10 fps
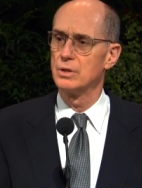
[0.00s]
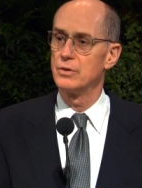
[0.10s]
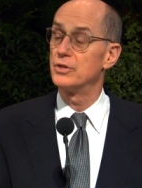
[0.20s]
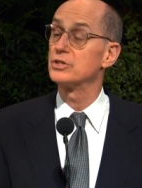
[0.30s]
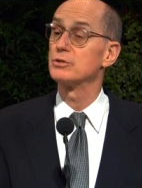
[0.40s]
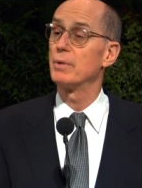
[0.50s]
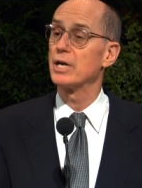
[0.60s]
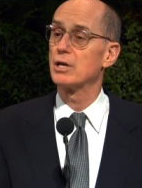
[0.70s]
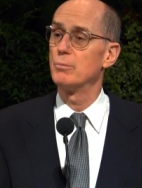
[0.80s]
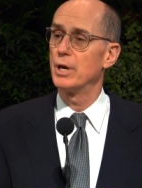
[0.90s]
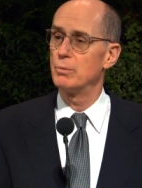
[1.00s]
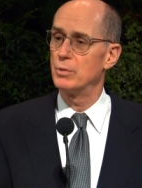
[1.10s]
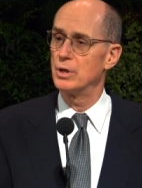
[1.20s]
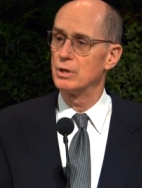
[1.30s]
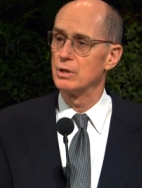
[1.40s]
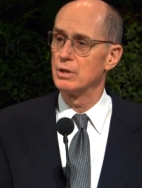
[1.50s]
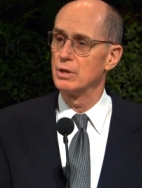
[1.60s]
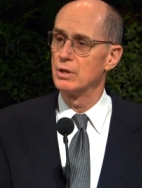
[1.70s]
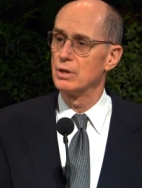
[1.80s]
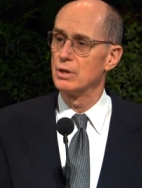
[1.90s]
This is my commandment
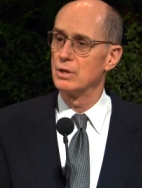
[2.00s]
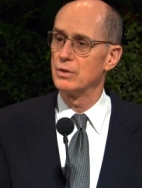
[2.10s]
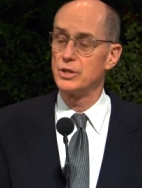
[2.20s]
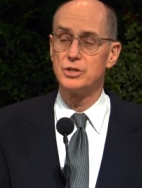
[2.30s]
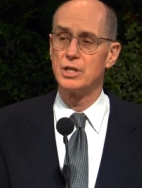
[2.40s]
that